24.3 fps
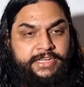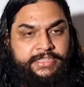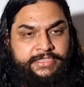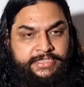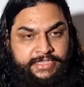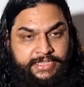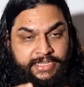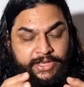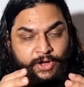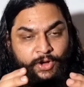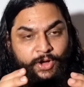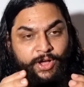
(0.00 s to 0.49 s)

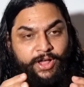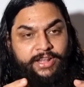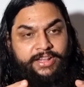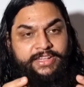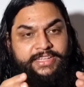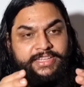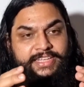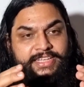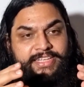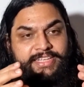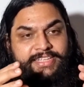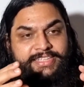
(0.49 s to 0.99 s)
See, all
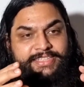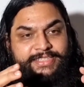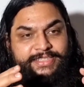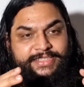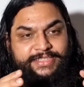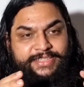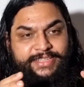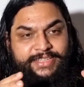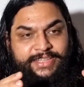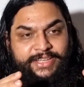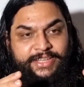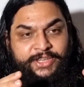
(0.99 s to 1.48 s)

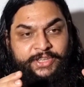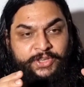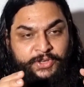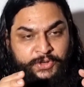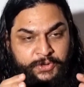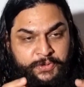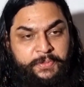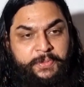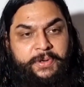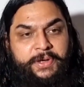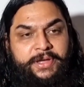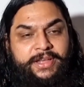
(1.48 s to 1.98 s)
these
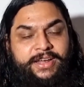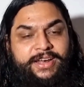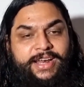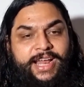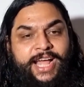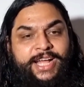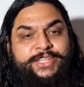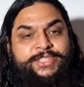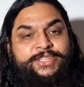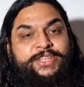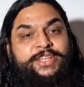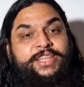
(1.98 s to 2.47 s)
humor
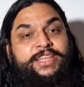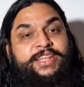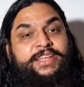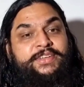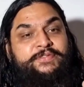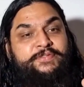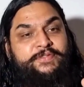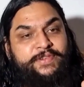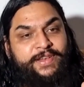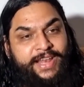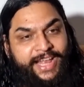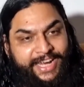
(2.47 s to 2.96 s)
actually
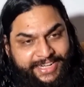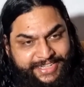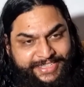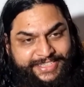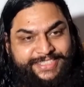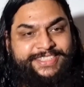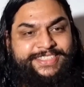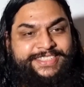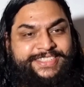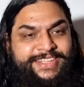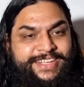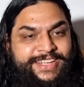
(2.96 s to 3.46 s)

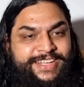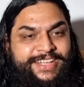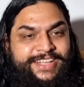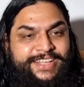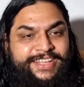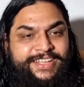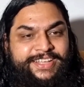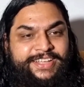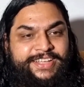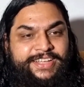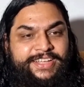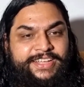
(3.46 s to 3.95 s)
reflects
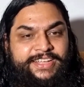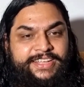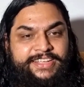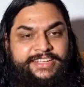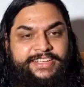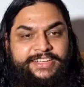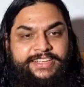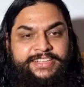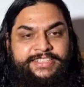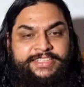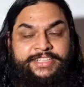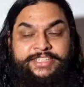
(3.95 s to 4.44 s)

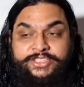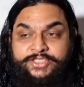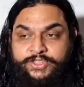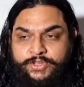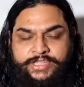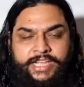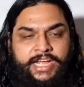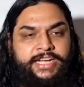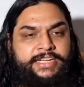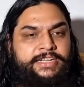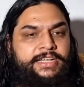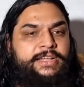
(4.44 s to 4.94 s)
the
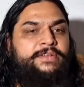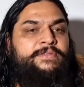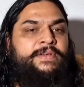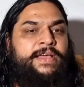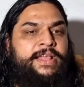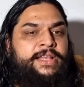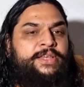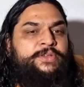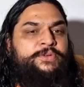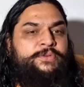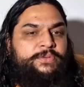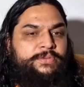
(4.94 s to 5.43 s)
societal
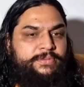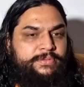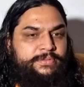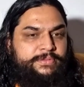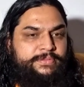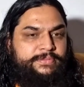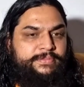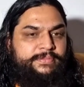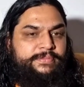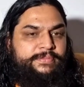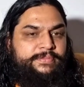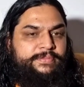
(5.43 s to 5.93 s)
value.
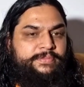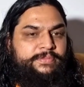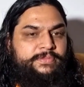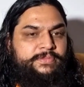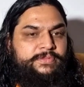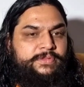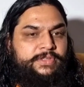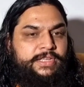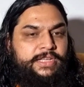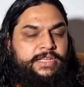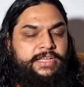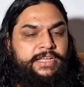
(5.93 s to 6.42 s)

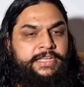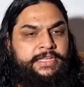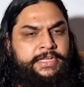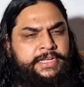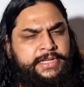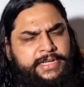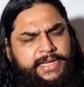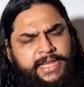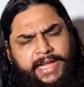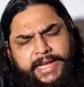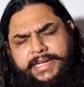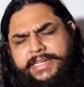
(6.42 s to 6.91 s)
In
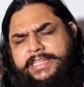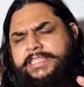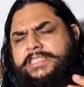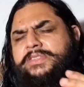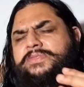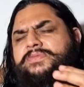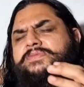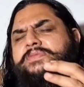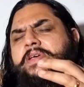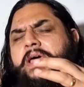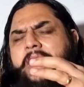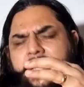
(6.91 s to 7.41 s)
India, it
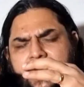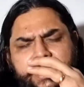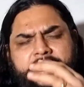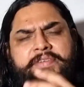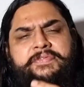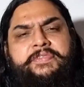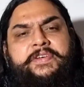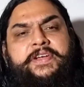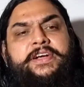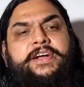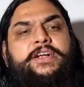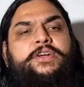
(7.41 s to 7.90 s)
is very
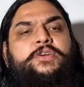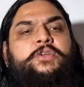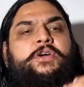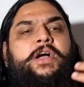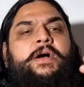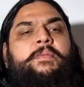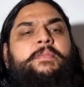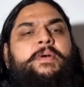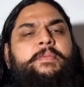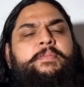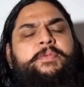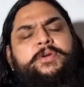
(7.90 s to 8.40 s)
difficult to
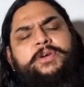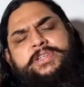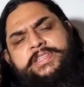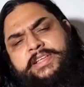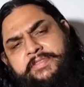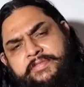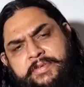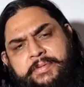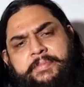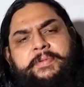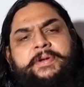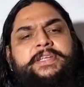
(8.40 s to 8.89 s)
come up because
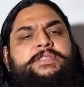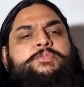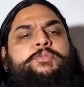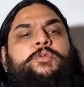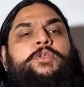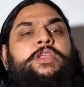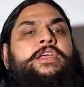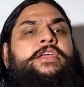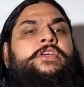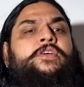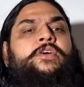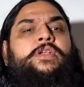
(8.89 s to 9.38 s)
everybody is
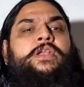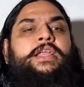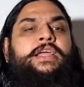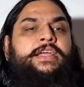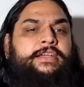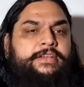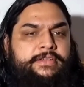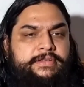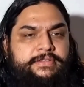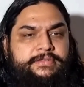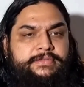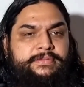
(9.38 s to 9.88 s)
pulling your
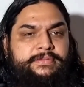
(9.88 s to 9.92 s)
leg.